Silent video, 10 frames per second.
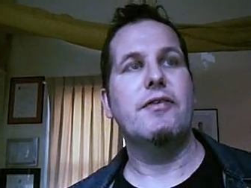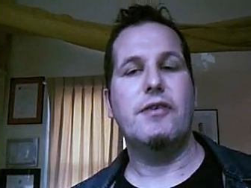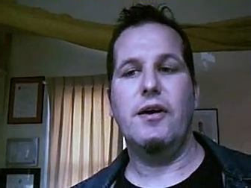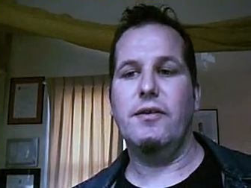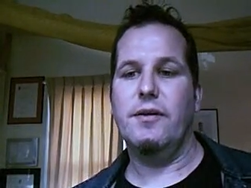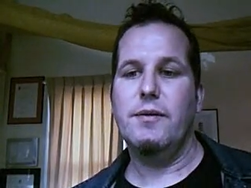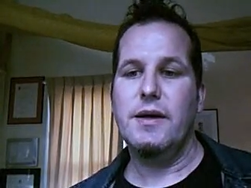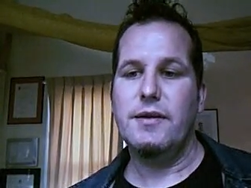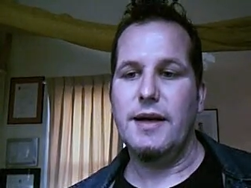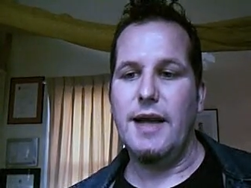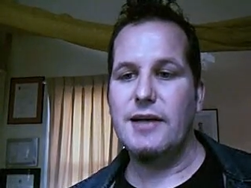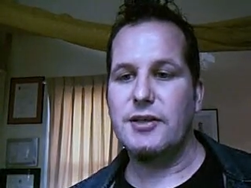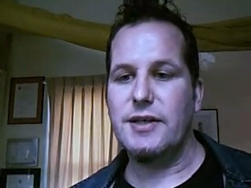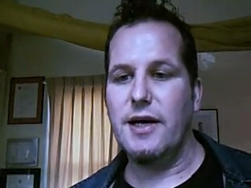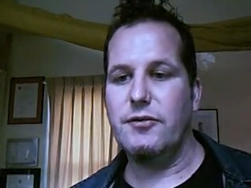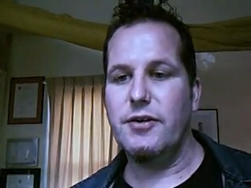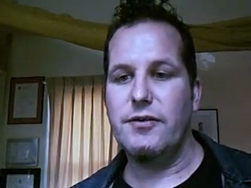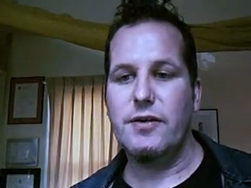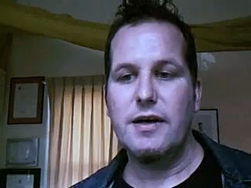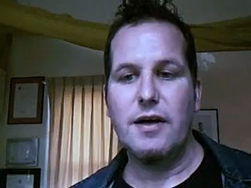So the larger
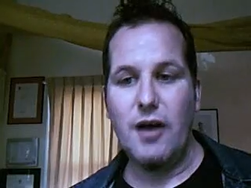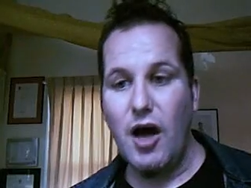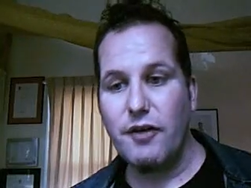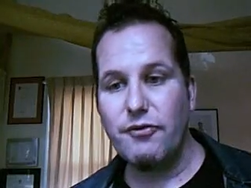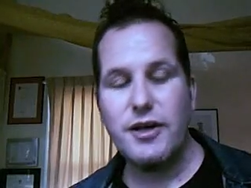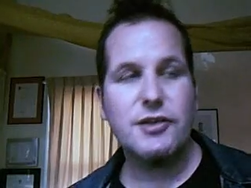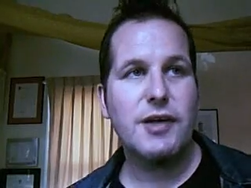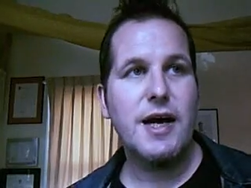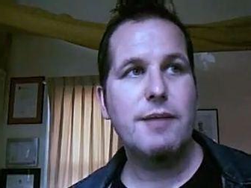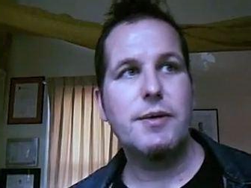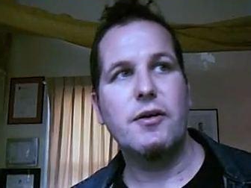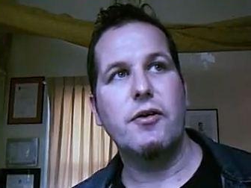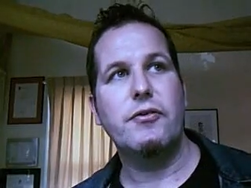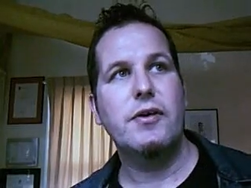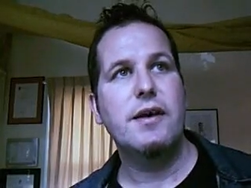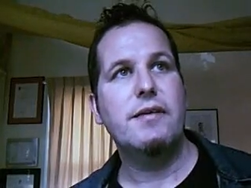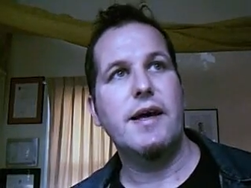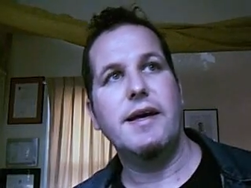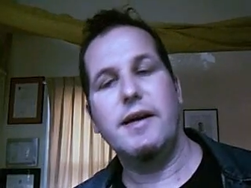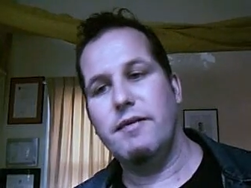countries like free trade because they can